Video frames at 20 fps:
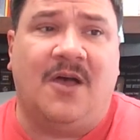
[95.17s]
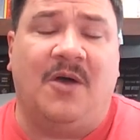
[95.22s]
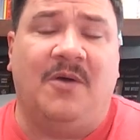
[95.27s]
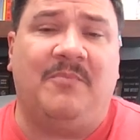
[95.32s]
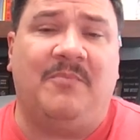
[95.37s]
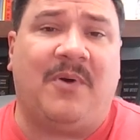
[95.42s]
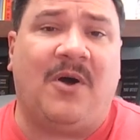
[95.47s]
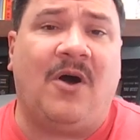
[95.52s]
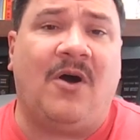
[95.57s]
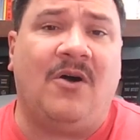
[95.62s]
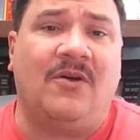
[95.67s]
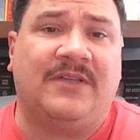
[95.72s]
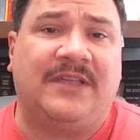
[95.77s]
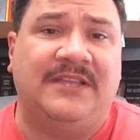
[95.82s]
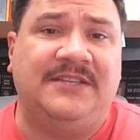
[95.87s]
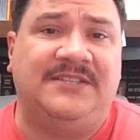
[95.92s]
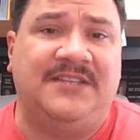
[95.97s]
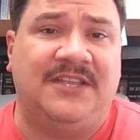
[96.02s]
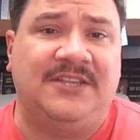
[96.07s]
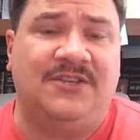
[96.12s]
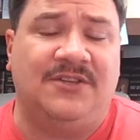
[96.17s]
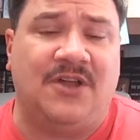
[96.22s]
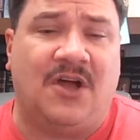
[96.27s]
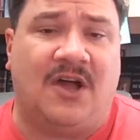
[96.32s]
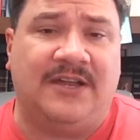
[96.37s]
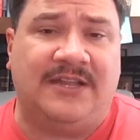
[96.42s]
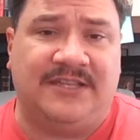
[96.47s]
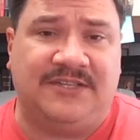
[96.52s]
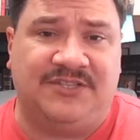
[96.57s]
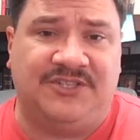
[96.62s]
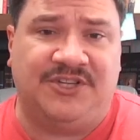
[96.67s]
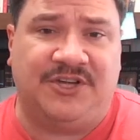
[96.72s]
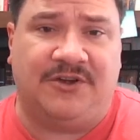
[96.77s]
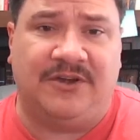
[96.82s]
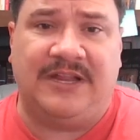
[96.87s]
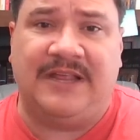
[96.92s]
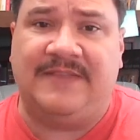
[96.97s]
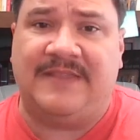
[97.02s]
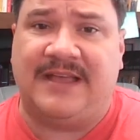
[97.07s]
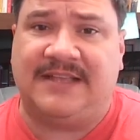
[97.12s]
paul continued on his
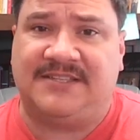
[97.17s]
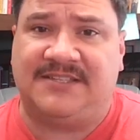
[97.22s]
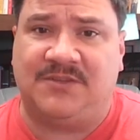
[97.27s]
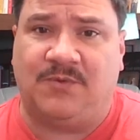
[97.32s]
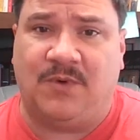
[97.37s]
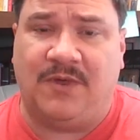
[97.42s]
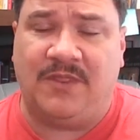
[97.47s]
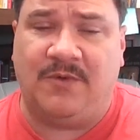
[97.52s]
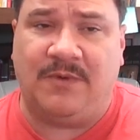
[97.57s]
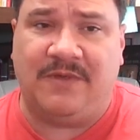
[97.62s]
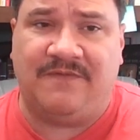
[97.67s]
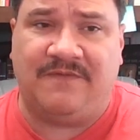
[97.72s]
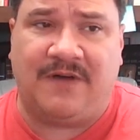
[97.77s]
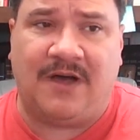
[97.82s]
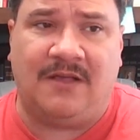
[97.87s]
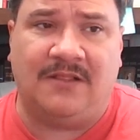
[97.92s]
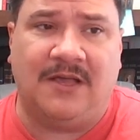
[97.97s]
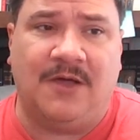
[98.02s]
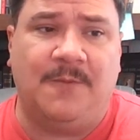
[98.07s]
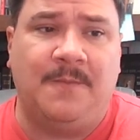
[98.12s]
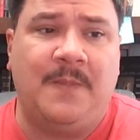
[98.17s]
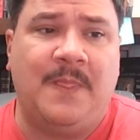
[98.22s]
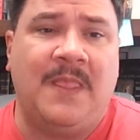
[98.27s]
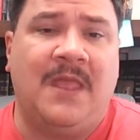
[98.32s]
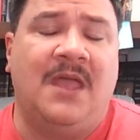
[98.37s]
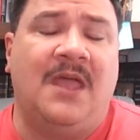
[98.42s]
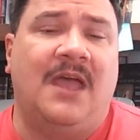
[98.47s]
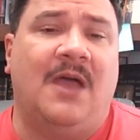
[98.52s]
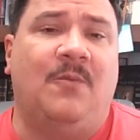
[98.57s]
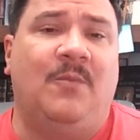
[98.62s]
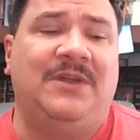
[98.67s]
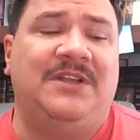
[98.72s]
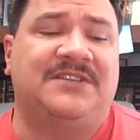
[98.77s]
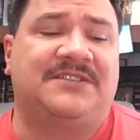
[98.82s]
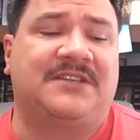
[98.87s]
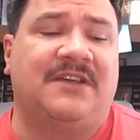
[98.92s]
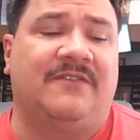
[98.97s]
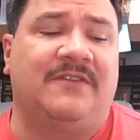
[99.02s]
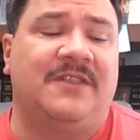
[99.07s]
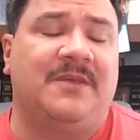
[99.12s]
journey and that's the one that we follow and we
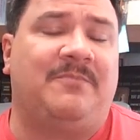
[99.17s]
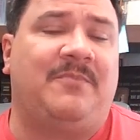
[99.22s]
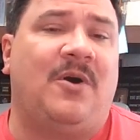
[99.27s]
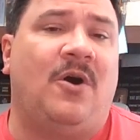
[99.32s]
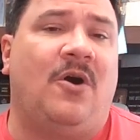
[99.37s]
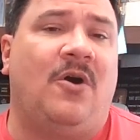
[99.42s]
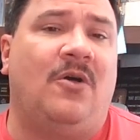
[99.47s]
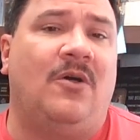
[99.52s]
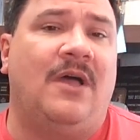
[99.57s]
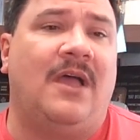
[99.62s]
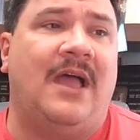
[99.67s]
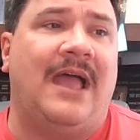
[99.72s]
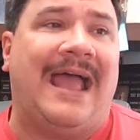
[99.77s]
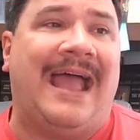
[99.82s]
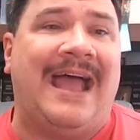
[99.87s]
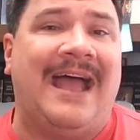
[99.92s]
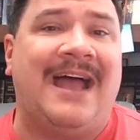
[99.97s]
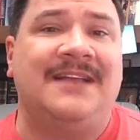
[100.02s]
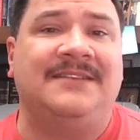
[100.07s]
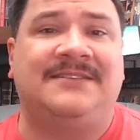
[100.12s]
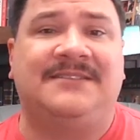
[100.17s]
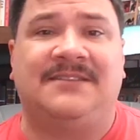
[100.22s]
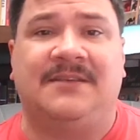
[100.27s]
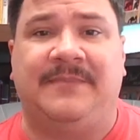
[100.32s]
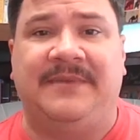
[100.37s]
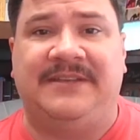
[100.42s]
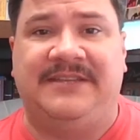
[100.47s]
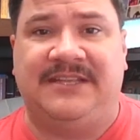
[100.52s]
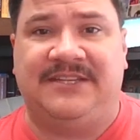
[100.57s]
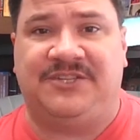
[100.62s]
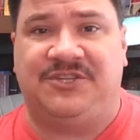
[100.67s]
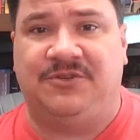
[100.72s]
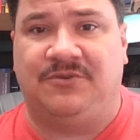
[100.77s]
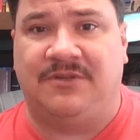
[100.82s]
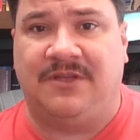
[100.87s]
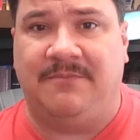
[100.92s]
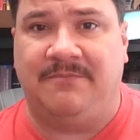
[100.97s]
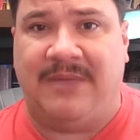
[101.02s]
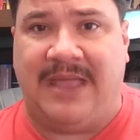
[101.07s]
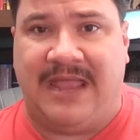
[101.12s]
discover that paul adds some additional
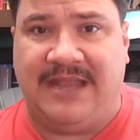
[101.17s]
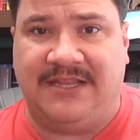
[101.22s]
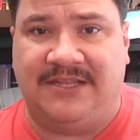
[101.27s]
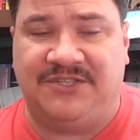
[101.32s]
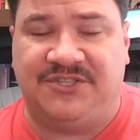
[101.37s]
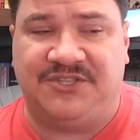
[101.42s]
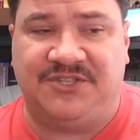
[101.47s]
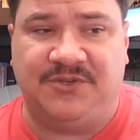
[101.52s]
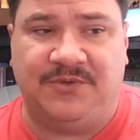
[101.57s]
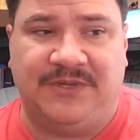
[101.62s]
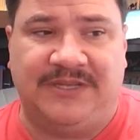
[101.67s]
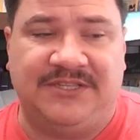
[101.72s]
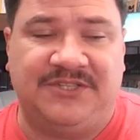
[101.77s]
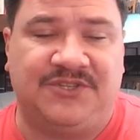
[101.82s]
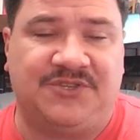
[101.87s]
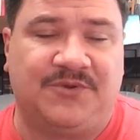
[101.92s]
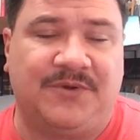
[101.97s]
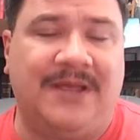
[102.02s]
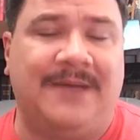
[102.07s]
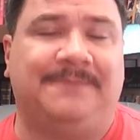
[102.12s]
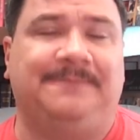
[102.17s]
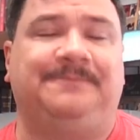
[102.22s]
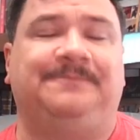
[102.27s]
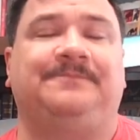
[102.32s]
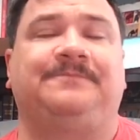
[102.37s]
companions to his trip